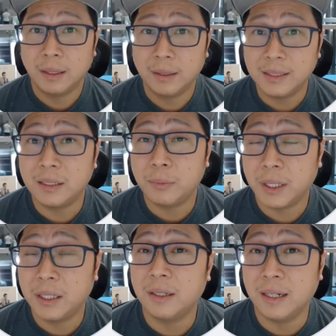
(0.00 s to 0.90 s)
This is
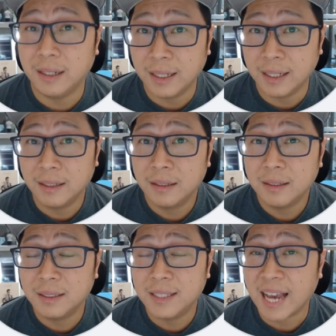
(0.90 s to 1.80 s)
where you're going to need
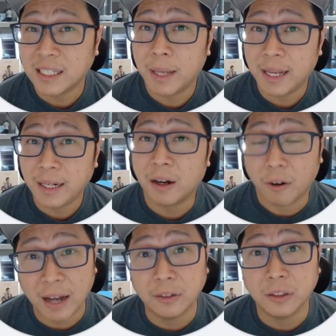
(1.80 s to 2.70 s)
tax planning
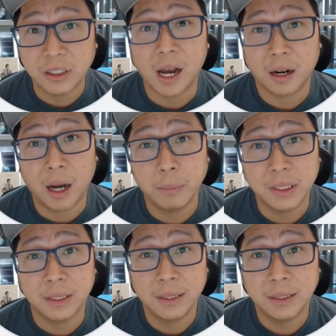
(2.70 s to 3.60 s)
around your stock
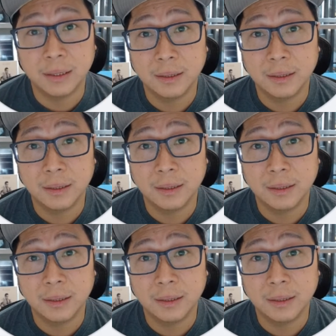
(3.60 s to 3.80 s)
options.